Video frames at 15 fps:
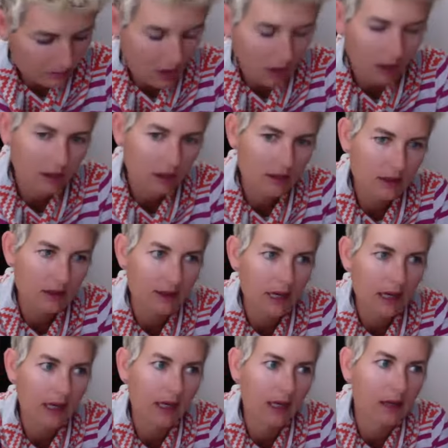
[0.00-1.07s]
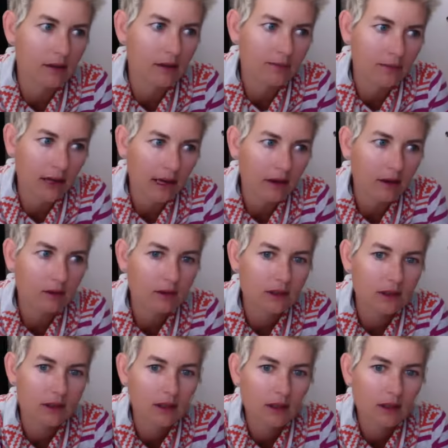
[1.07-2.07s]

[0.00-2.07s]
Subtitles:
talking today about